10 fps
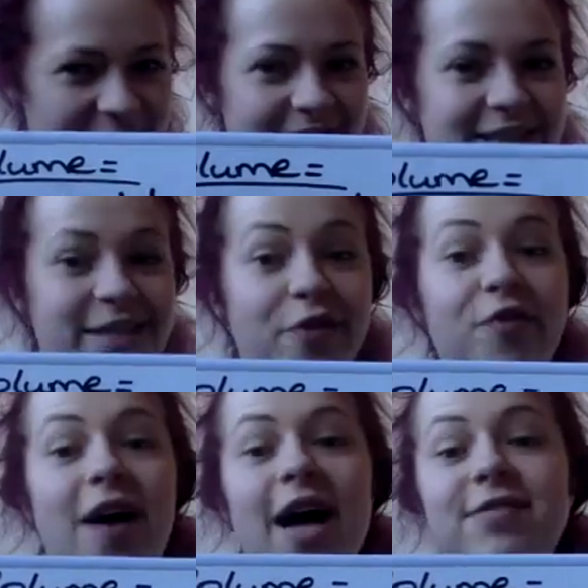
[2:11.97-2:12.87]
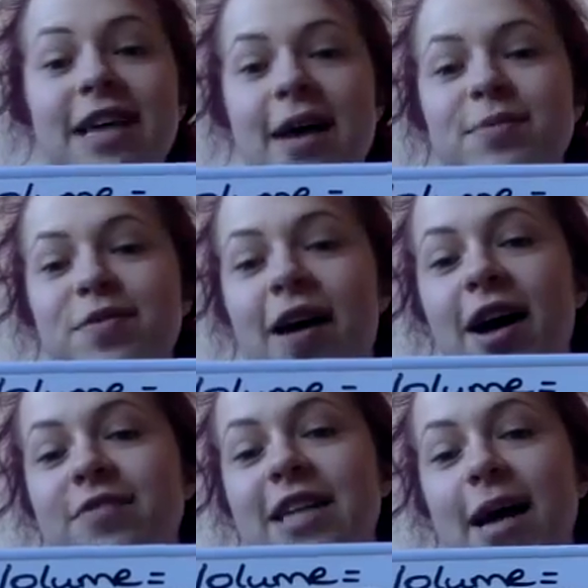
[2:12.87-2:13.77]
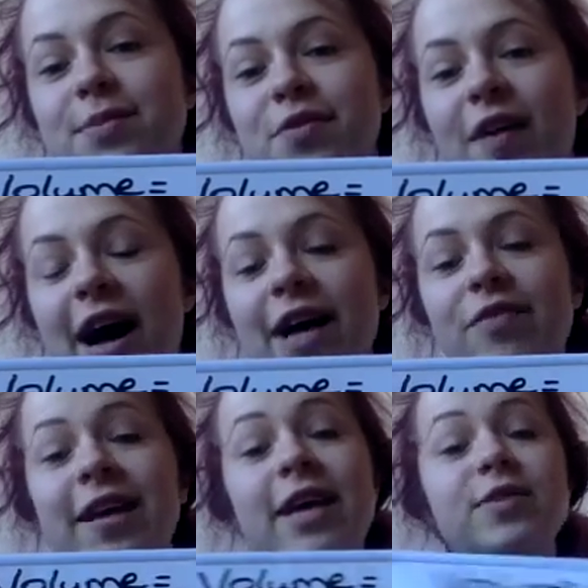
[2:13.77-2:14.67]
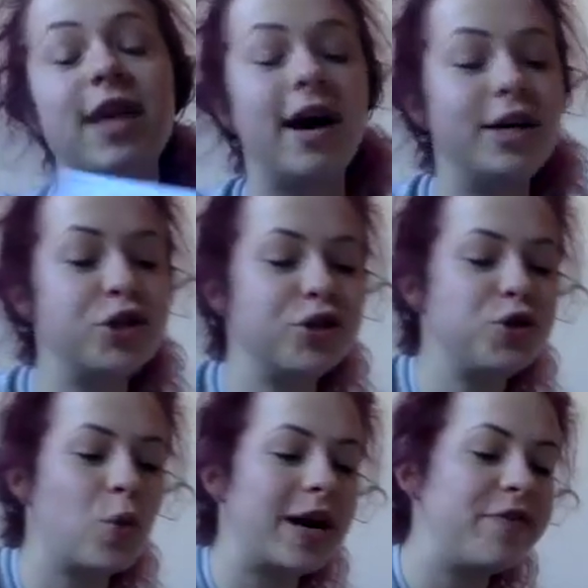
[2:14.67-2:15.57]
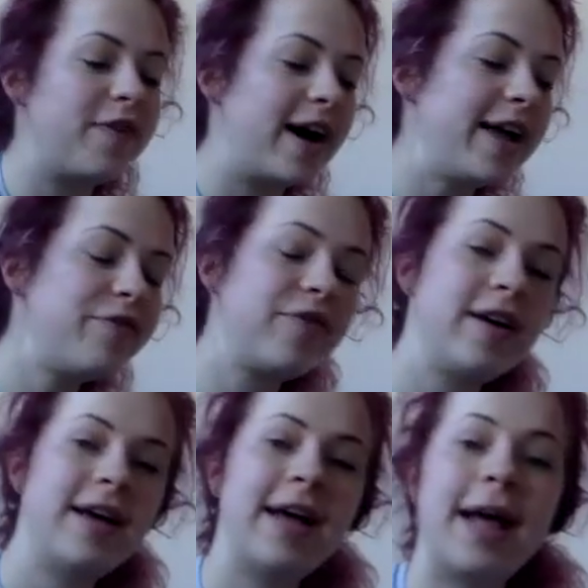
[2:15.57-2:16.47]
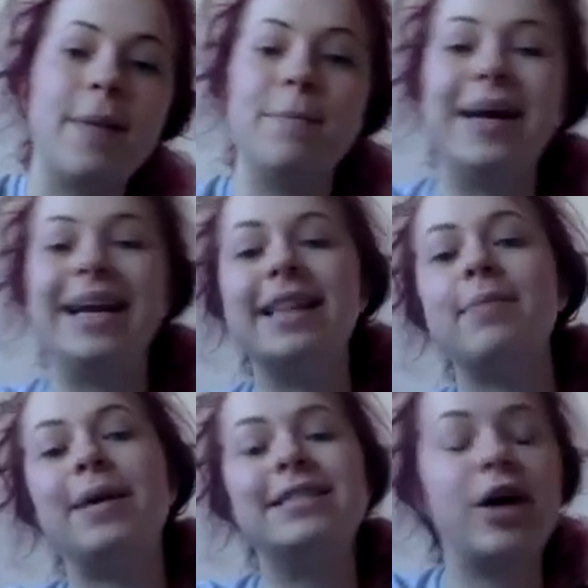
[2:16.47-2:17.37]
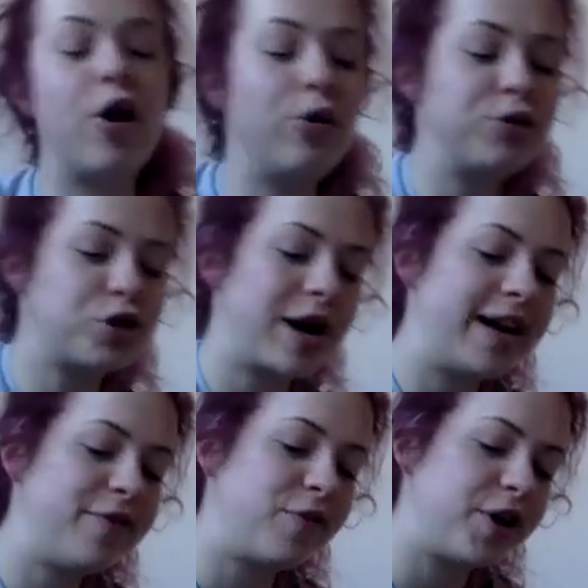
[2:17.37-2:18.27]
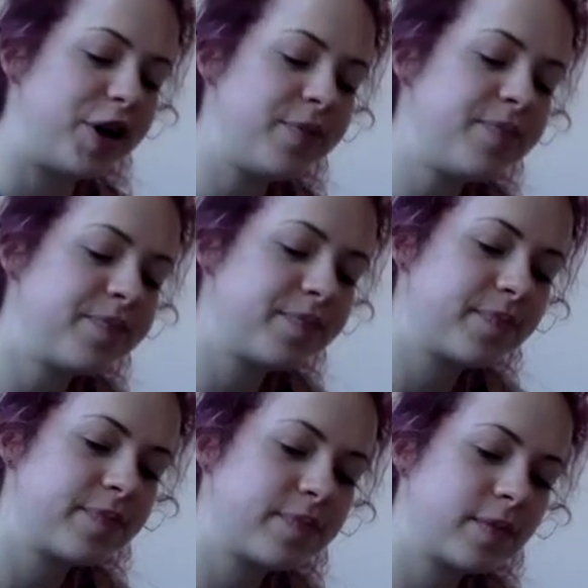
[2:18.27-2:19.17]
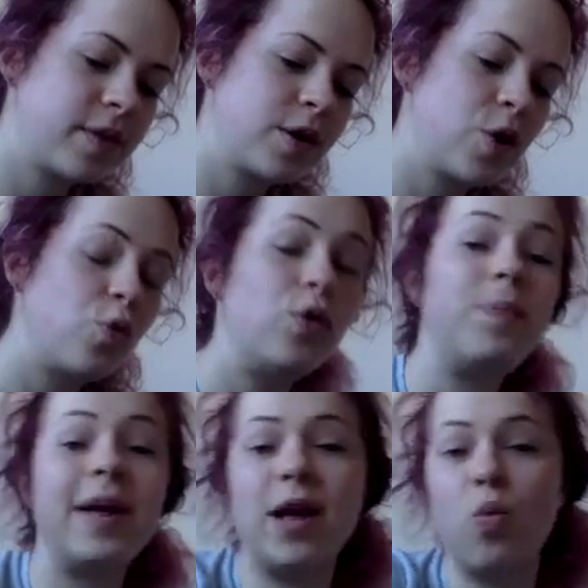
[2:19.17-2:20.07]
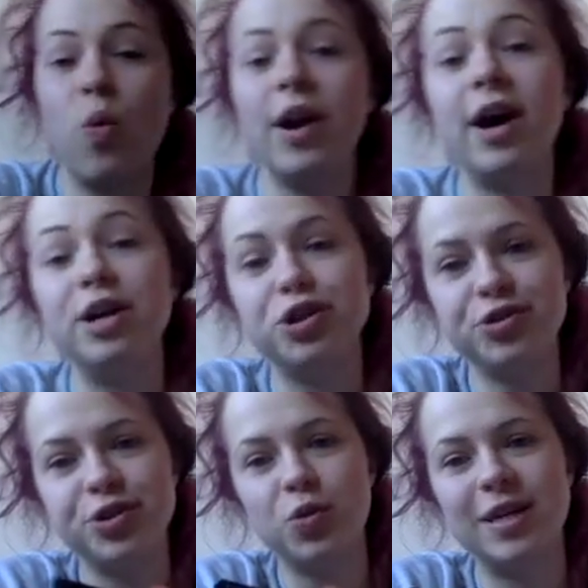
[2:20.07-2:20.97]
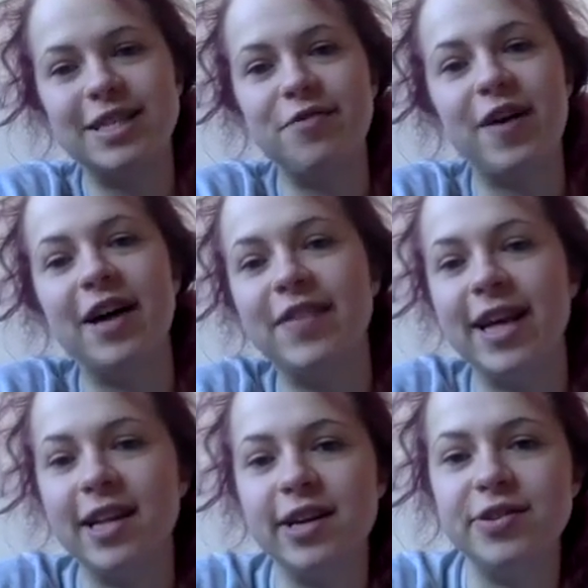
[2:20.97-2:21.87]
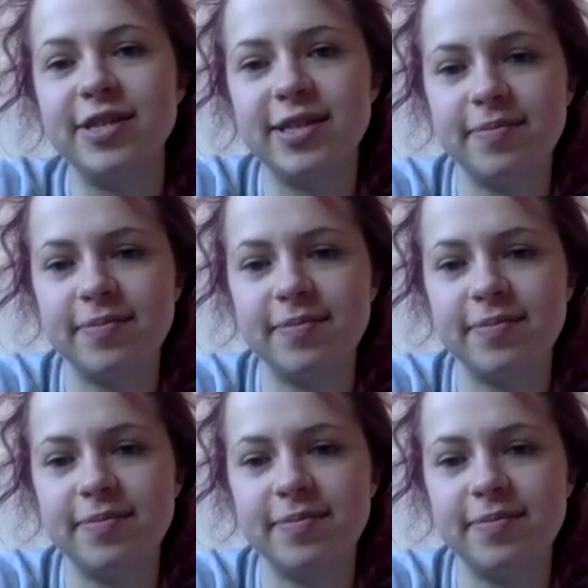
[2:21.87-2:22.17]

So 5 times 5 times 5 equals 125, meaning that my total training volume would be 125 kilos.